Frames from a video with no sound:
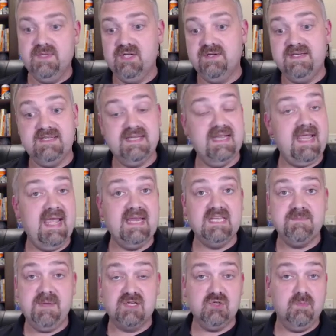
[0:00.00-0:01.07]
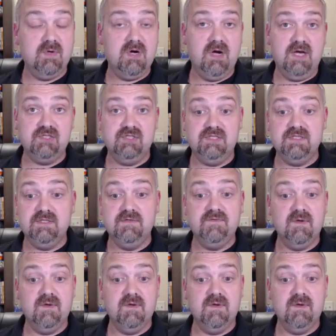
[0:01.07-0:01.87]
You really don't need to take any special precautions.